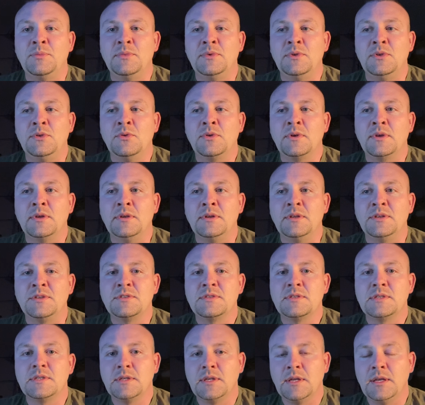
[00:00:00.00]
you can
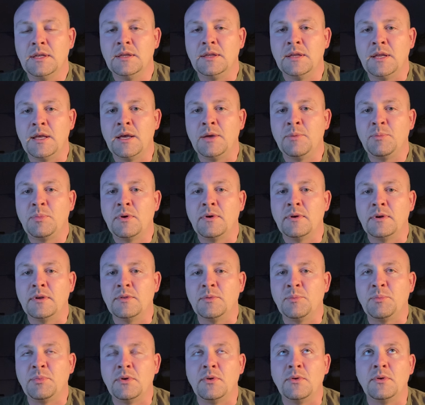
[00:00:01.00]
extend that part of
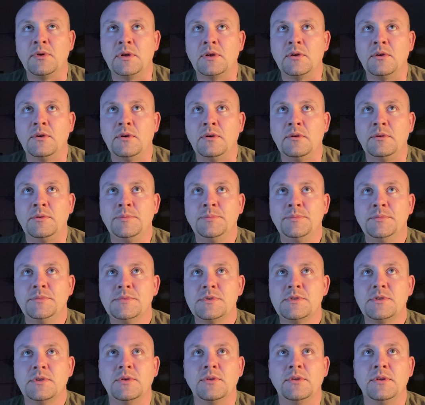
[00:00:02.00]
the protocol.
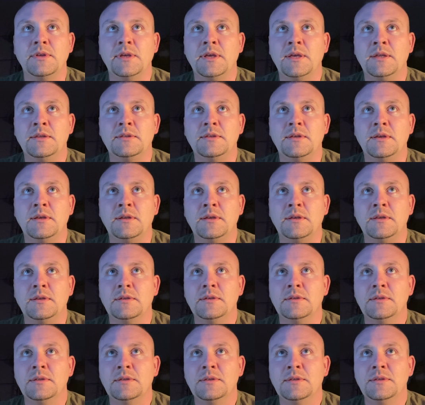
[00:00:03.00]
So the antenna
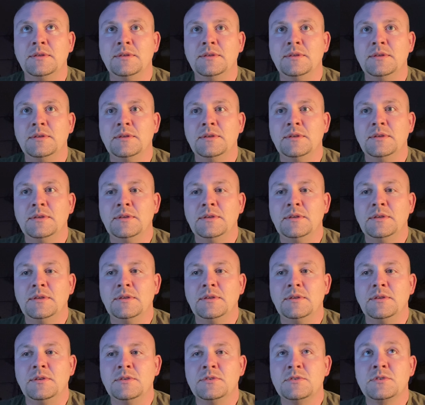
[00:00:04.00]

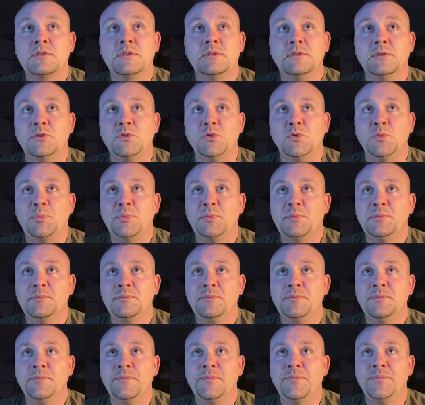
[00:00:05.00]
is the loop,
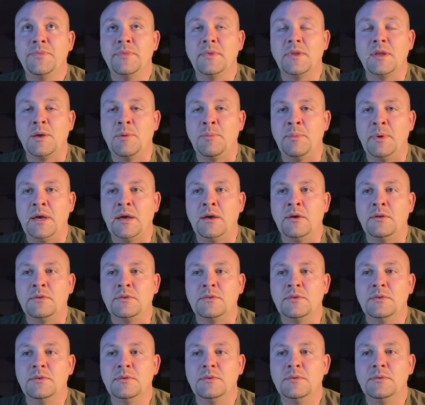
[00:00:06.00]

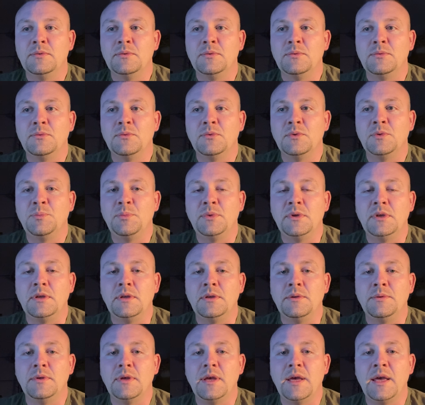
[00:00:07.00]
about would
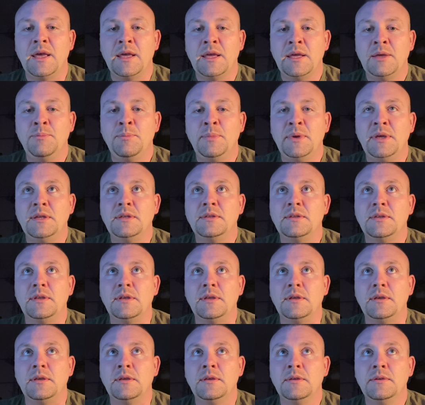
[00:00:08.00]
be
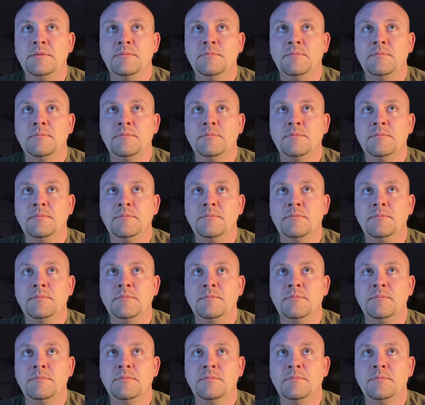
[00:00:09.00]
ABT,